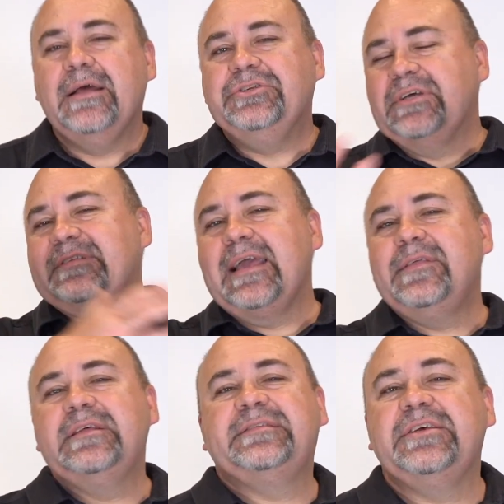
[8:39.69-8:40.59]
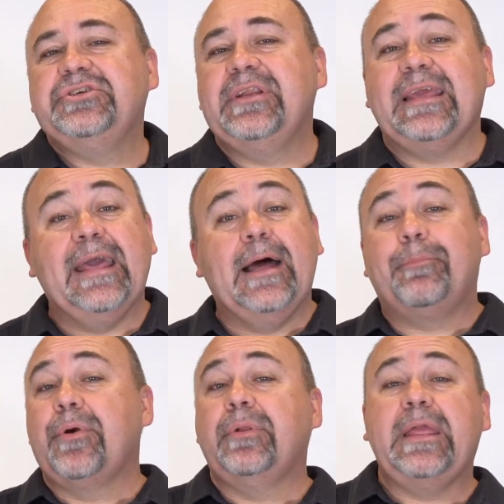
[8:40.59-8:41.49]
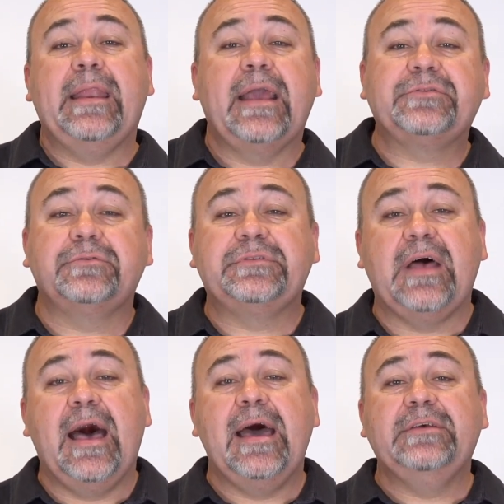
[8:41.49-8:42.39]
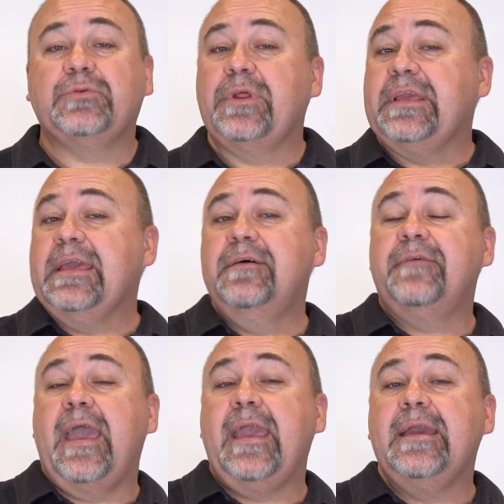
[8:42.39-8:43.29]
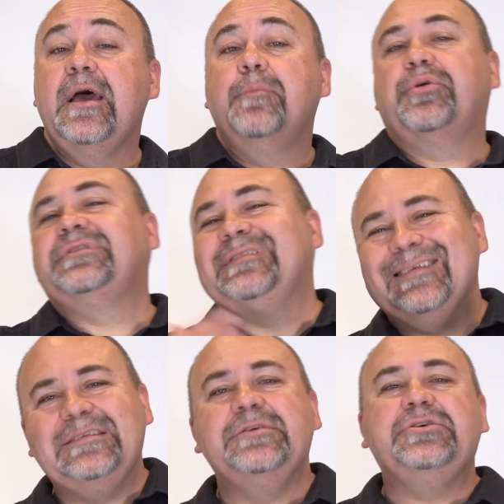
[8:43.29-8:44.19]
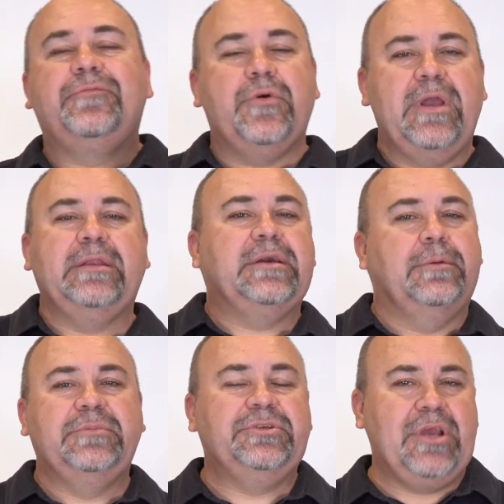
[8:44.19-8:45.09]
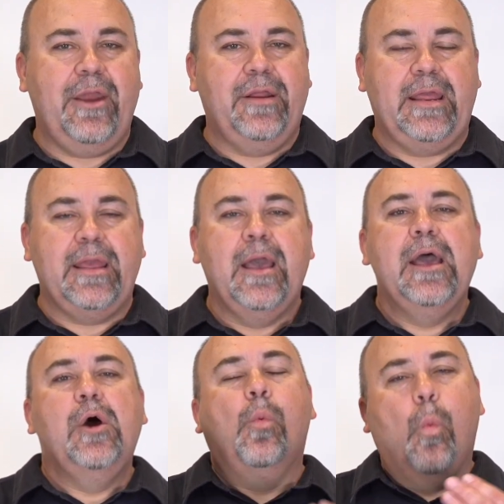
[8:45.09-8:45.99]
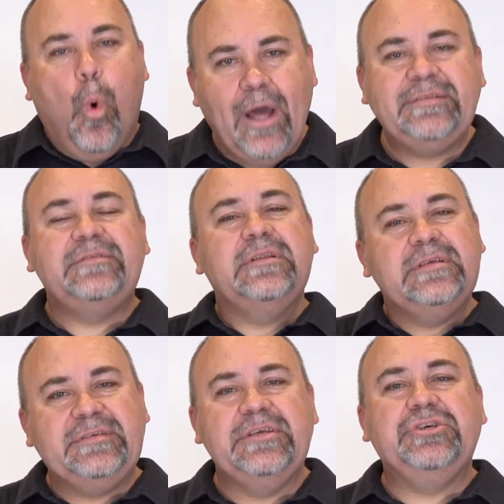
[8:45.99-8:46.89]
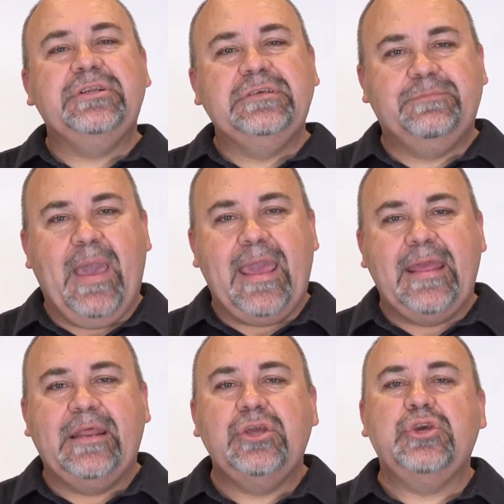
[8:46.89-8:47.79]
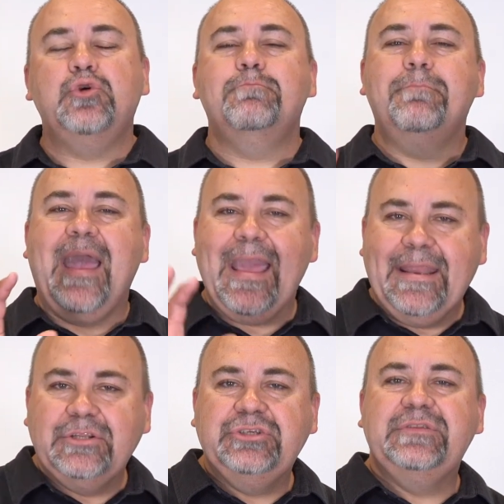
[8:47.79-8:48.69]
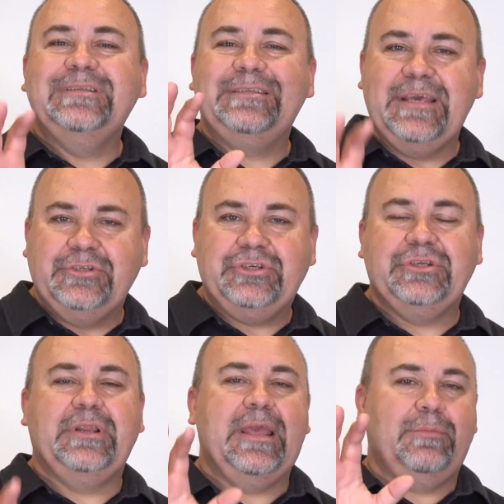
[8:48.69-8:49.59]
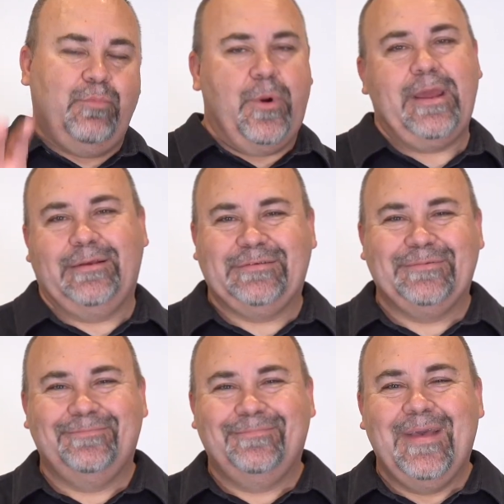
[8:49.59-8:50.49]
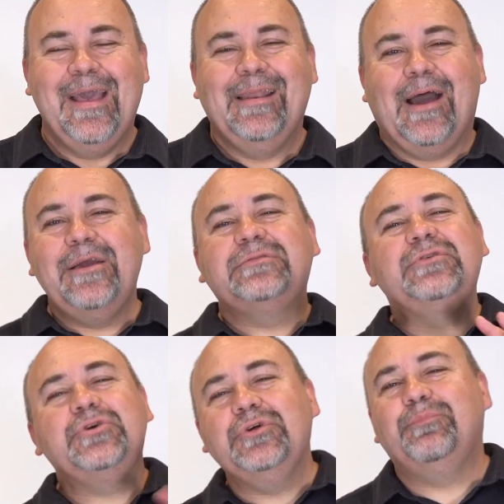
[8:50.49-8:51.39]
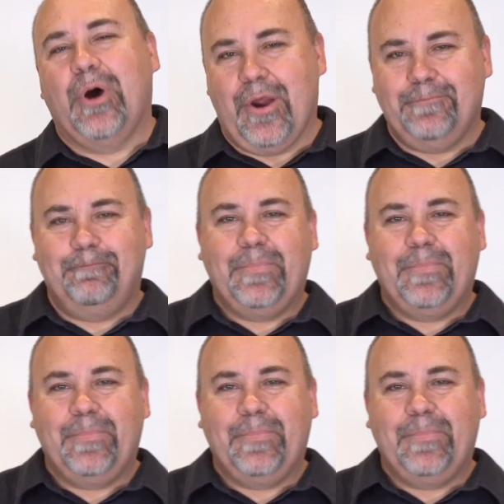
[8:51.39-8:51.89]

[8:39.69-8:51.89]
Just like the decision to get up early and exercise or to give a percentage of your income to charity. Once the decision is made, you manage the tension it brings. Now, here's the good part.